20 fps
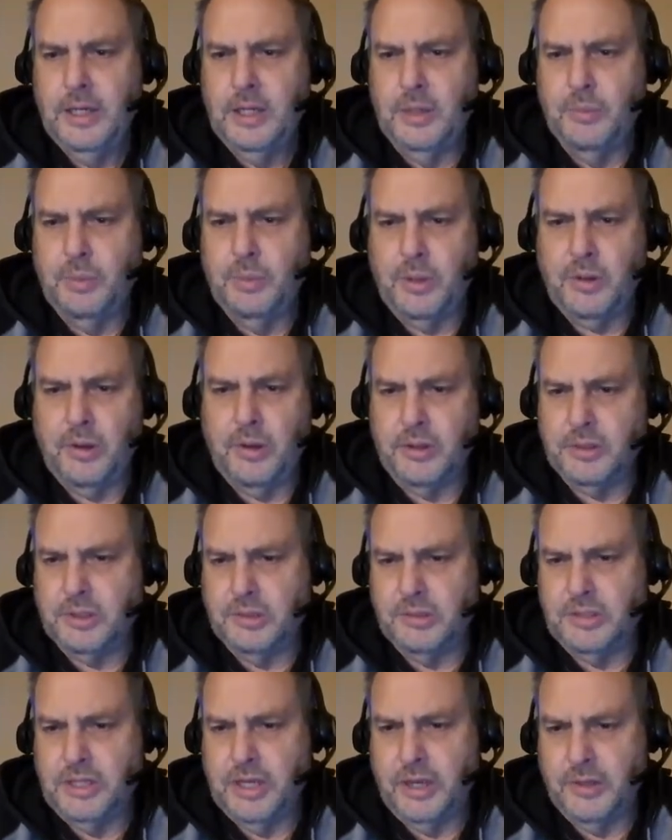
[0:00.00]
Your book
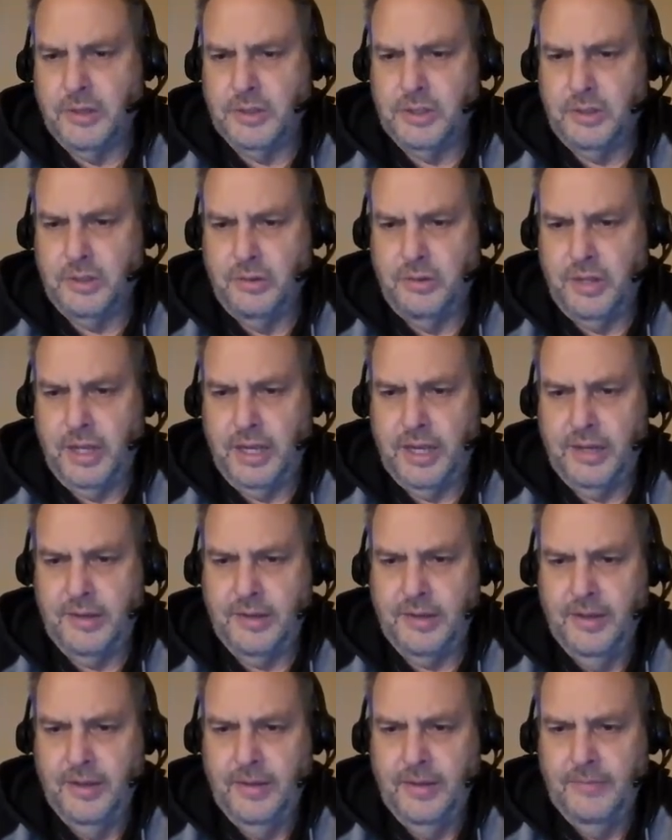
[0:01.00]
also tells you
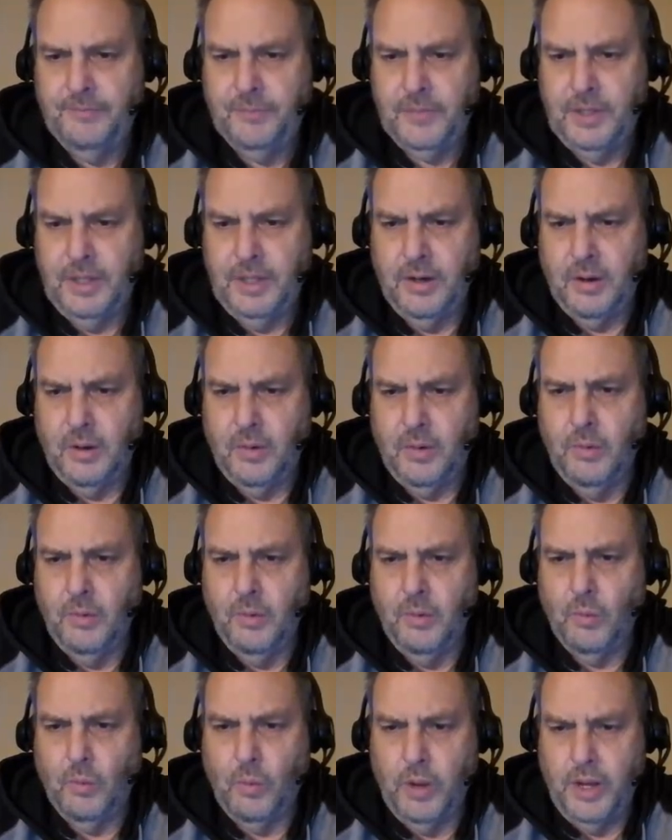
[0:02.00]
that,
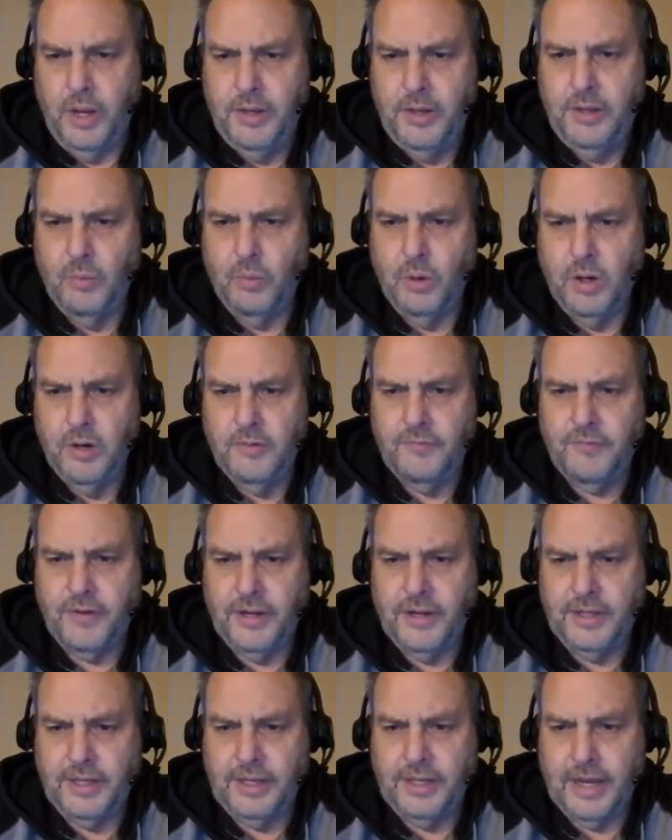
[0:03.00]
when the word
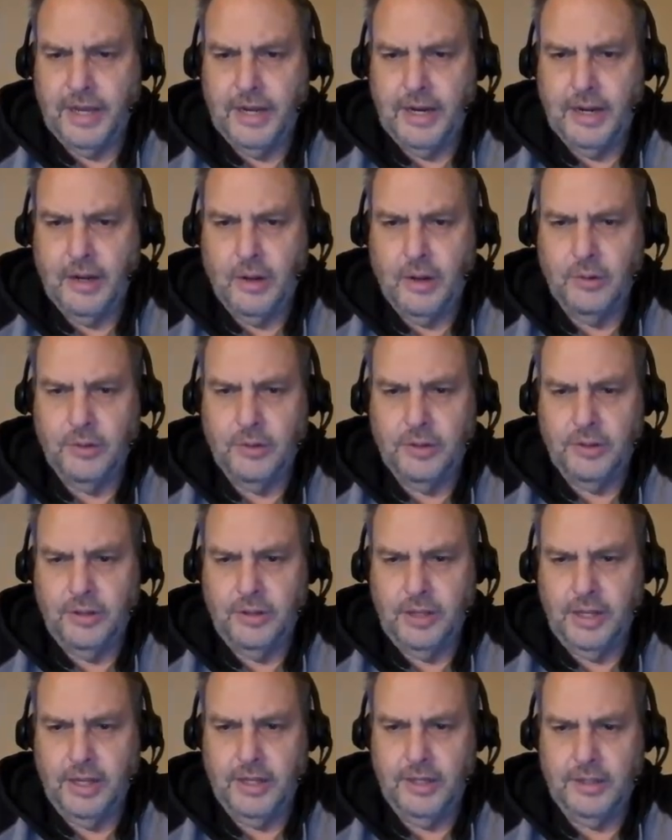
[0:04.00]
finally got out
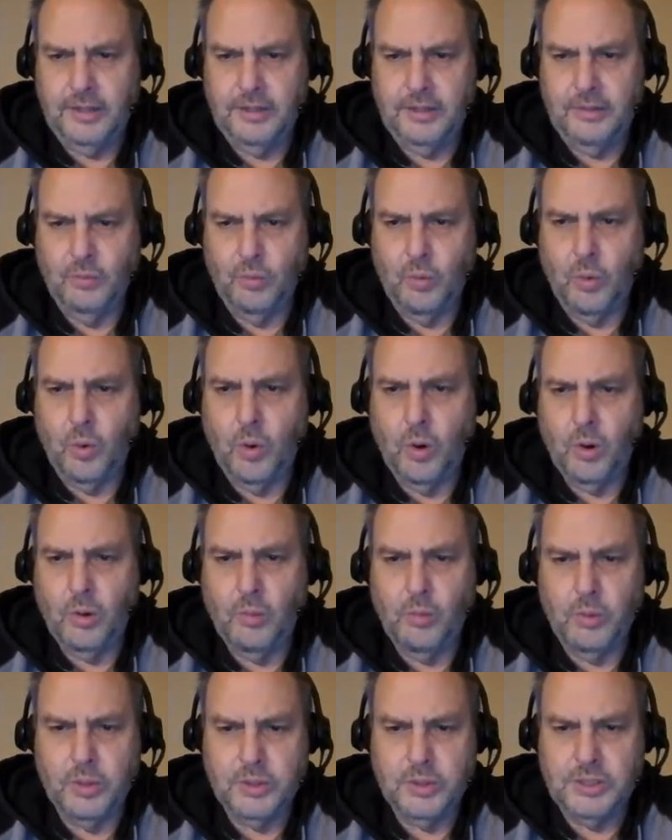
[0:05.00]
that
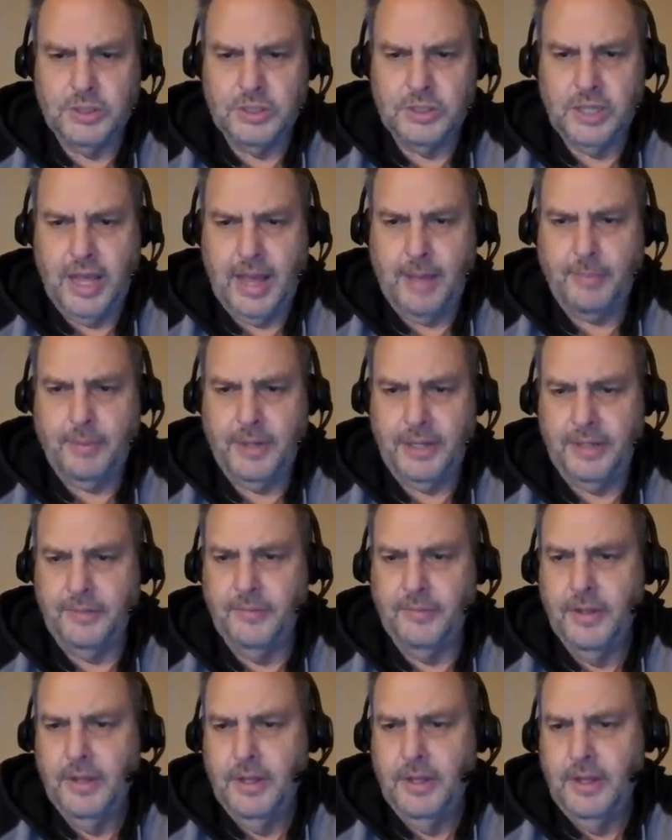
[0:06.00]
war was
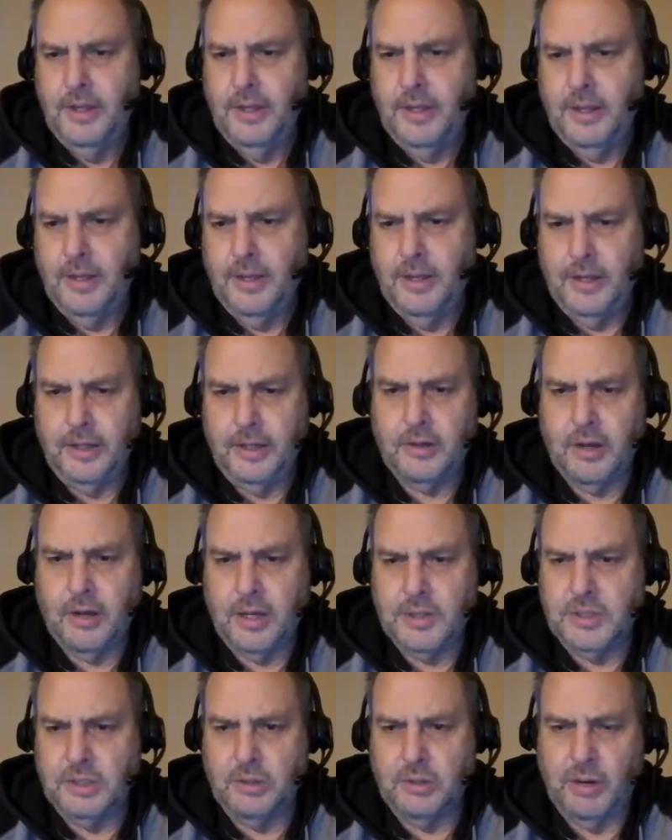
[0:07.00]
happening, it
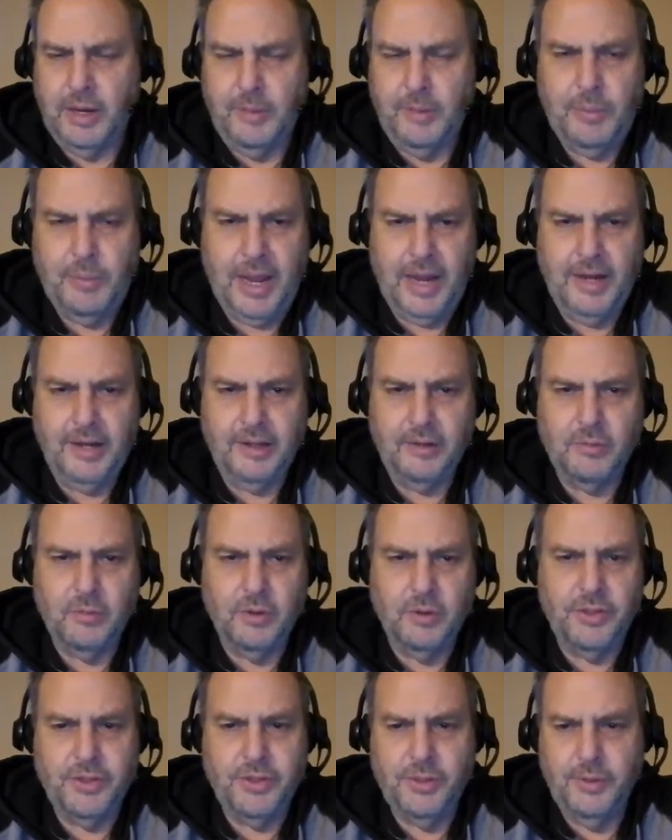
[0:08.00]
caused a great panic
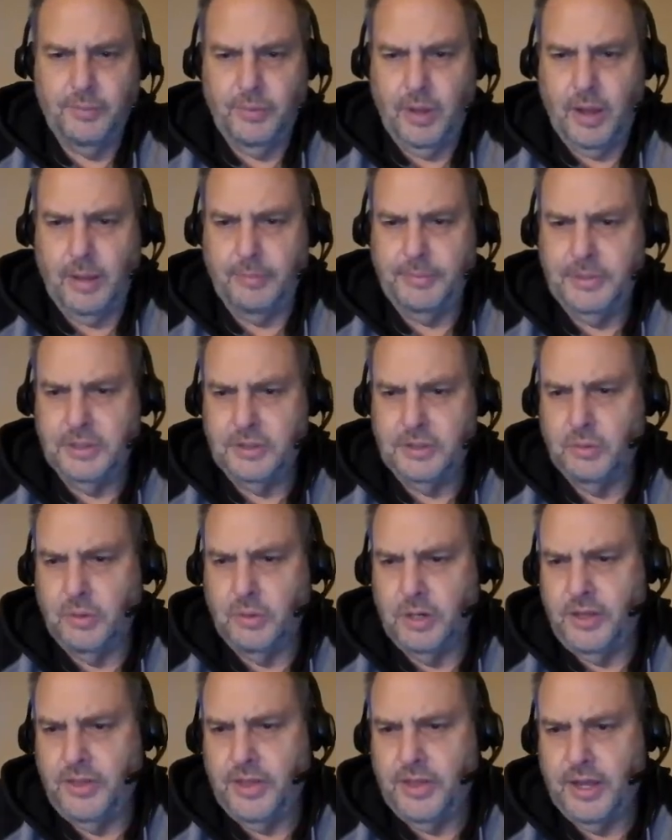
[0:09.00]
with up to
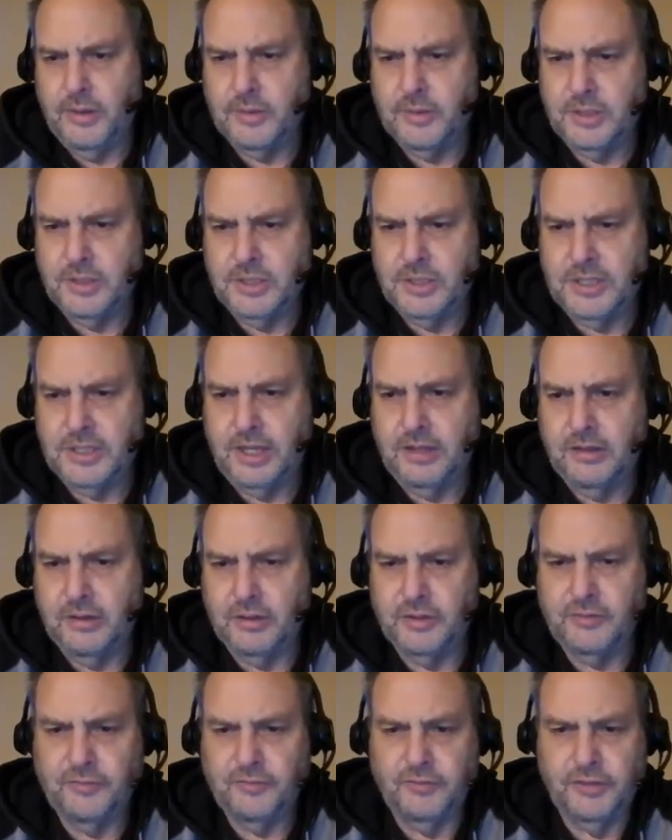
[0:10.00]
20,000
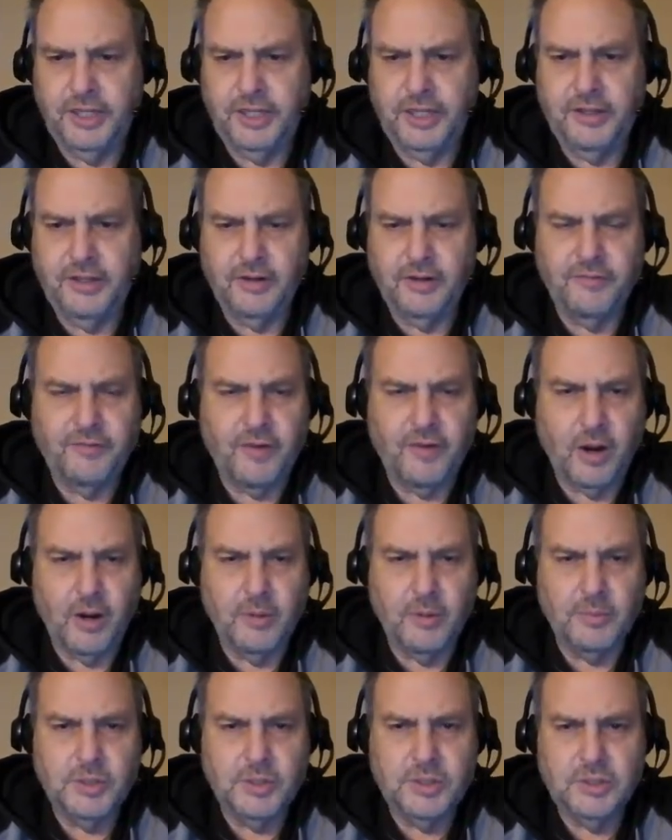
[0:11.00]
settlers fleeing their
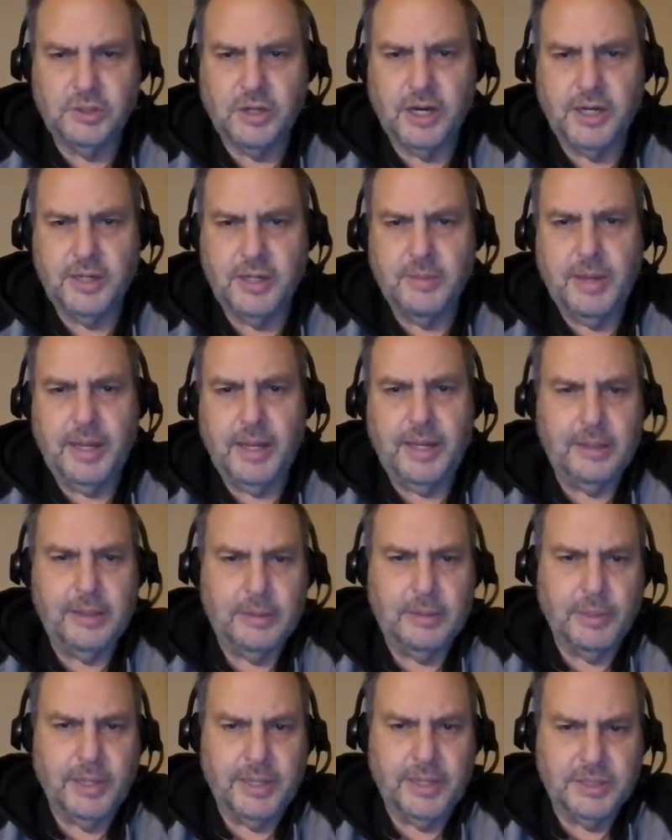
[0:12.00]
farms, trying to make it
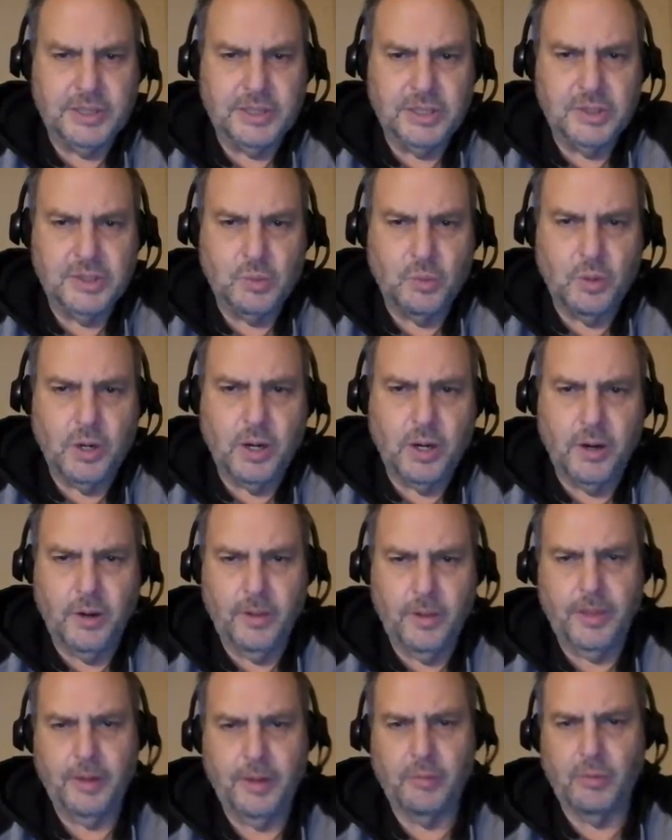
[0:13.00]
to places
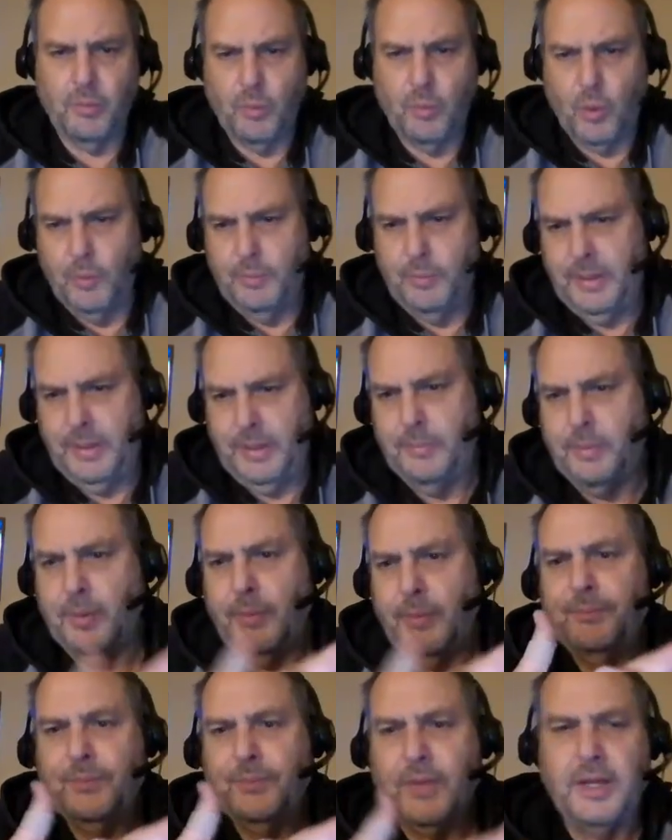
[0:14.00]
where there were more
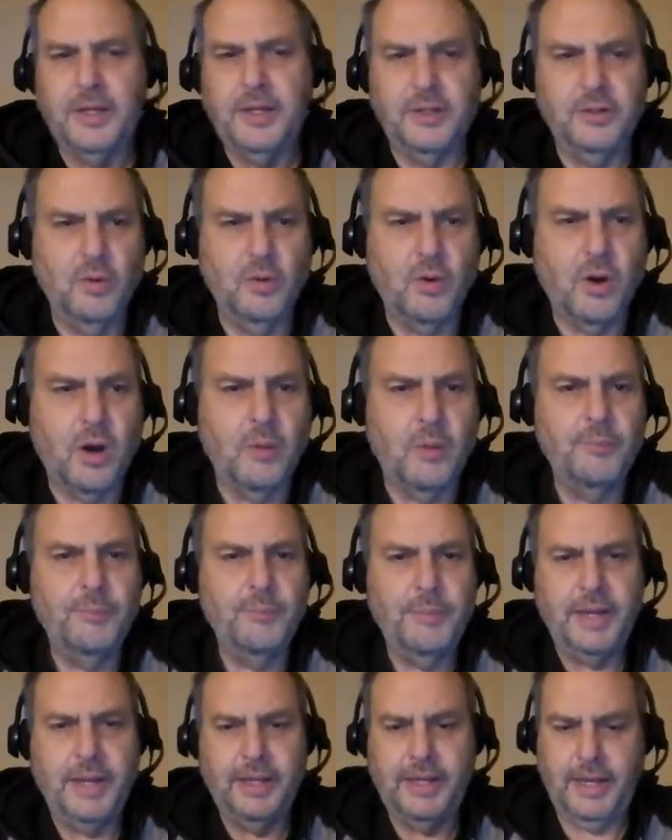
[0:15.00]
people, like New Ulm,
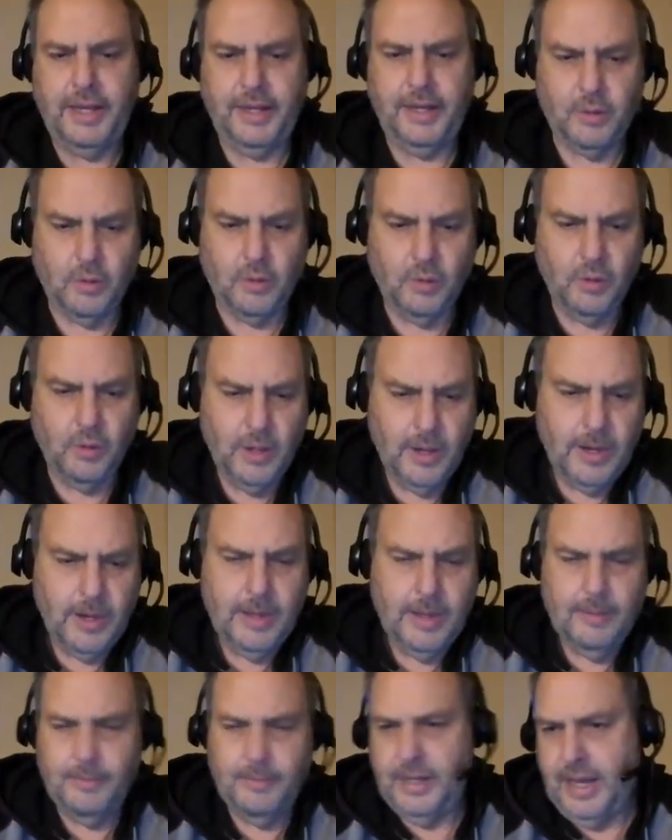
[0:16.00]
Mankato,
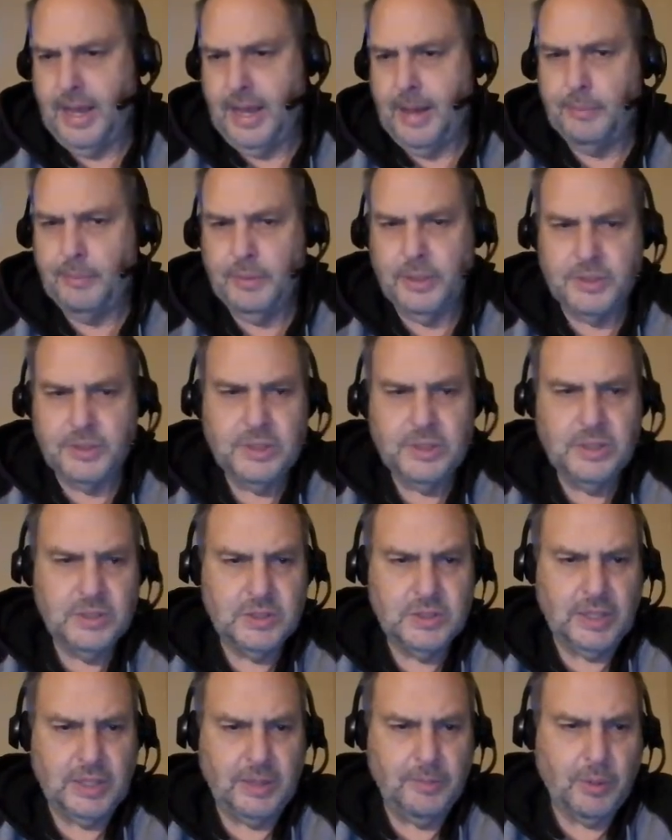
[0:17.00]
Minneapolis,
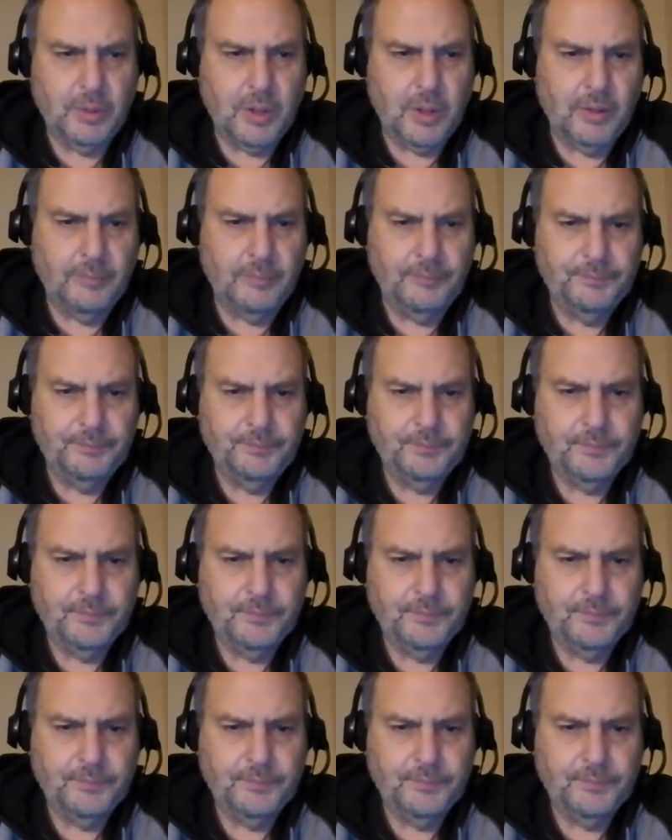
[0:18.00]
St. Paul.